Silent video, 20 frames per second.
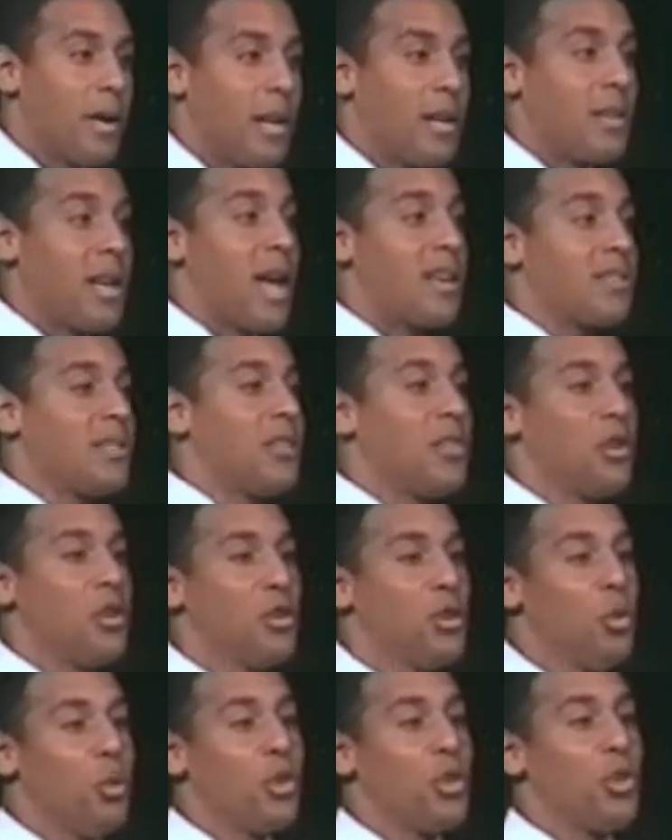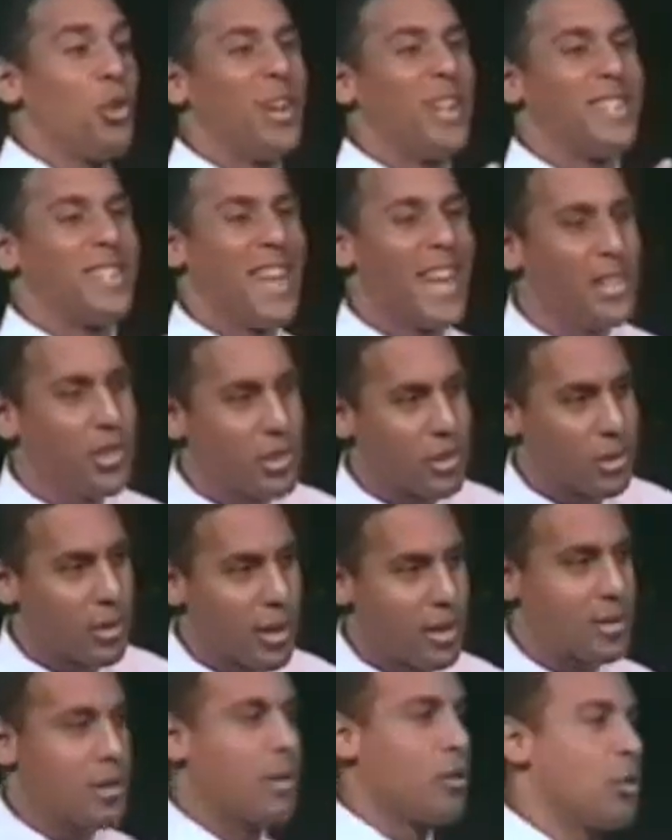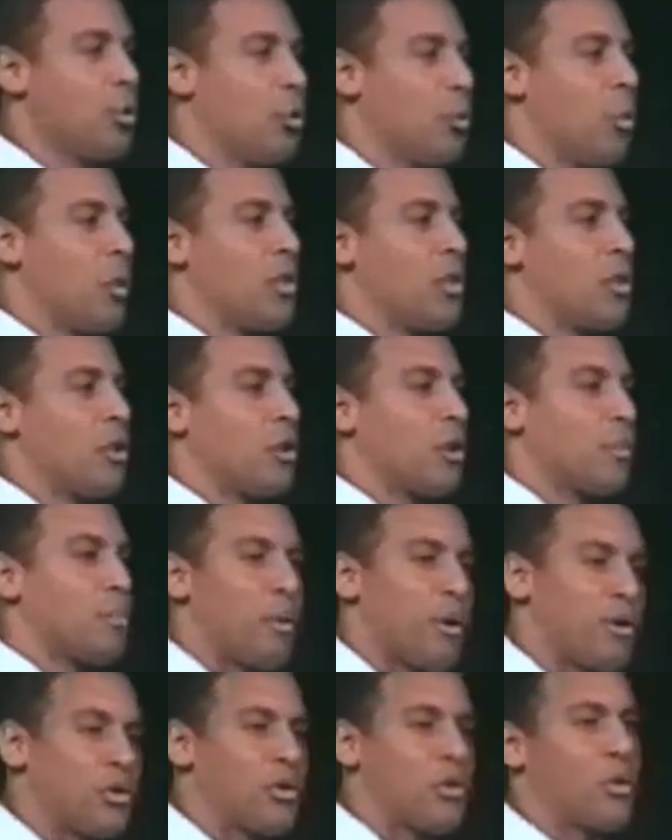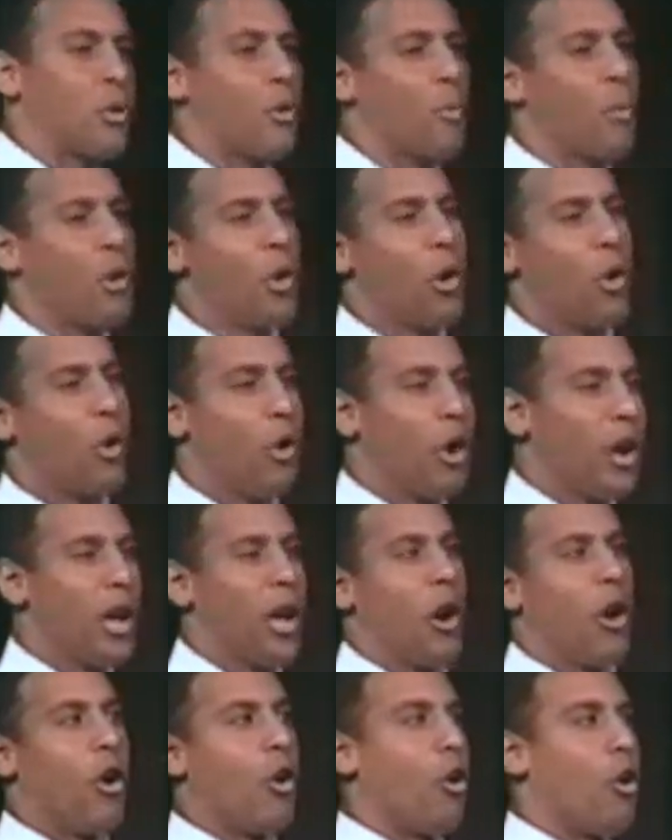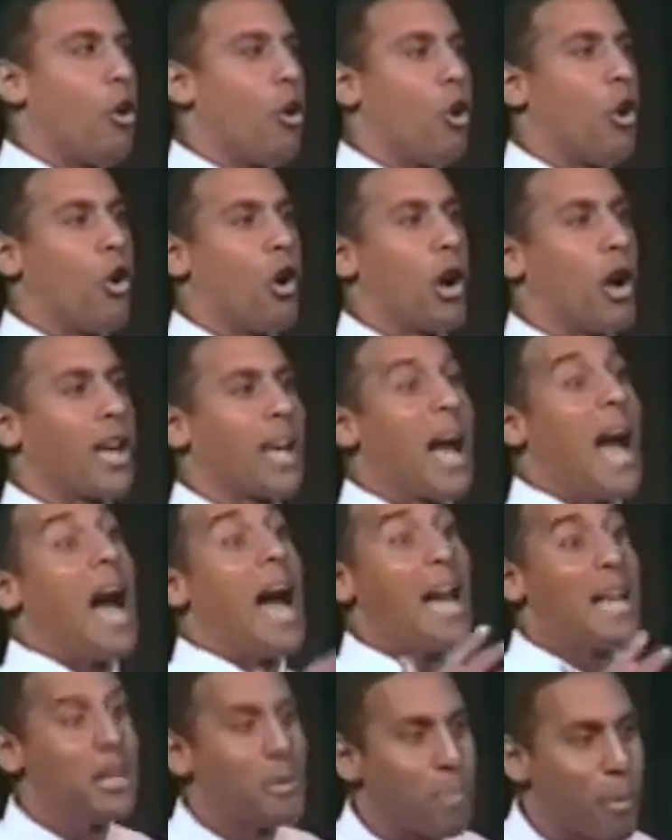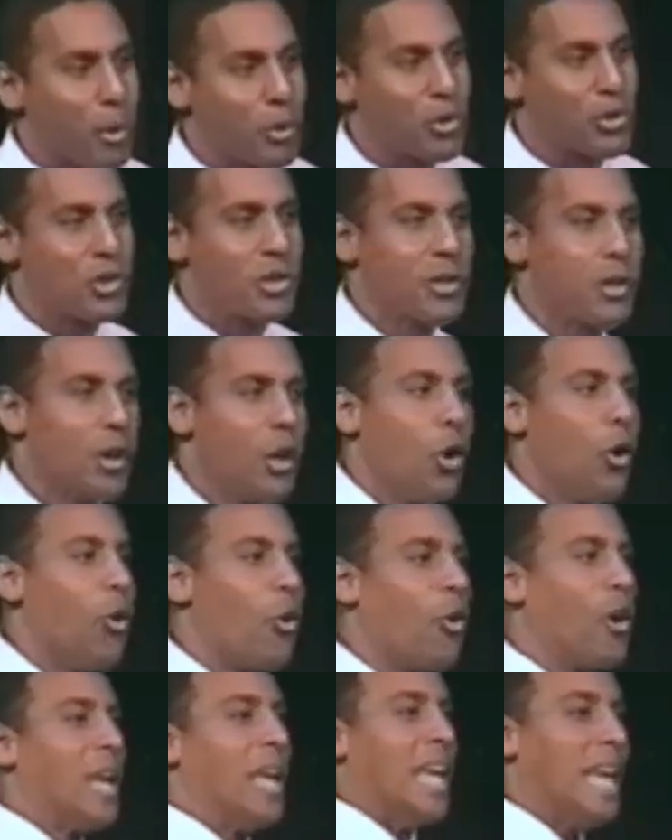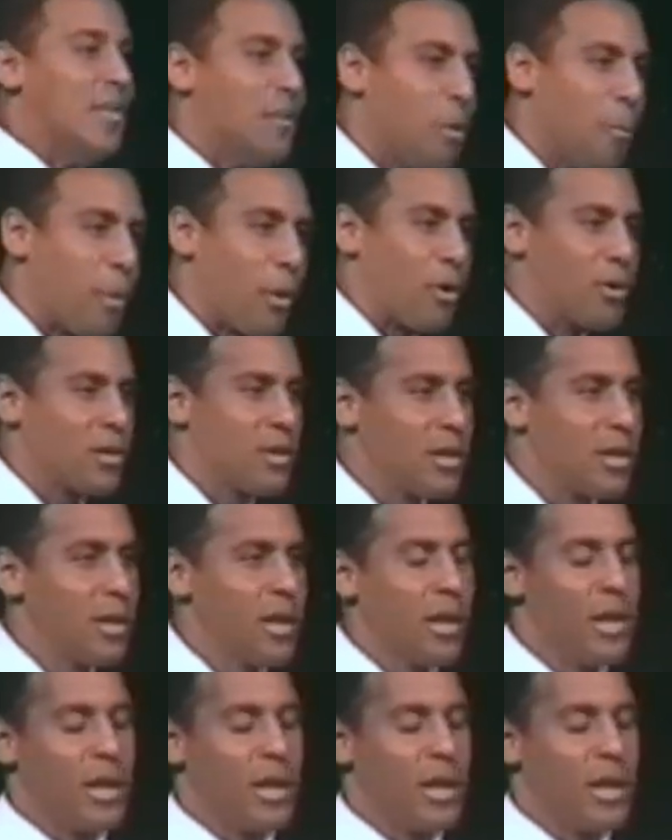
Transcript: It has nothing to do with your intention. It has nothing to do with whether you're a good person or a kind person or an evil person.